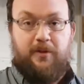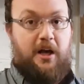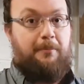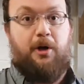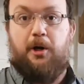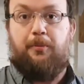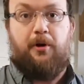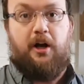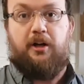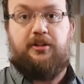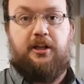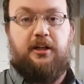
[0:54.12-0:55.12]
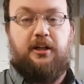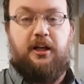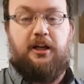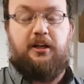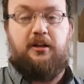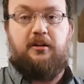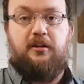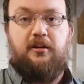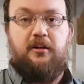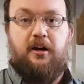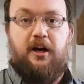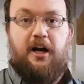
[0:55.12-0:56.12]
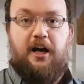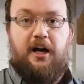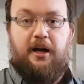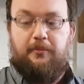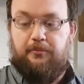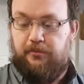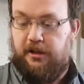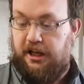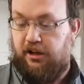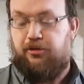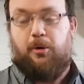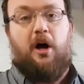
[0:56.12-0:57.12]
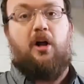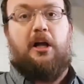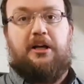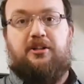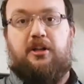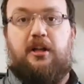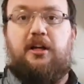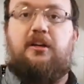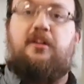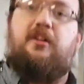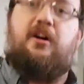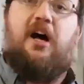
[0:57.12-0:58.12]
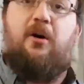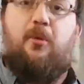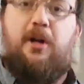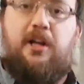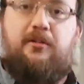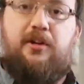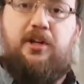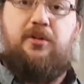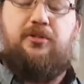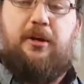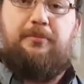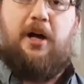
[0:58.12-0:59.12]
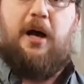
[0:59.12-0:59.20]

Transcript: about a product that you like. And so I'll actually link one of the videos up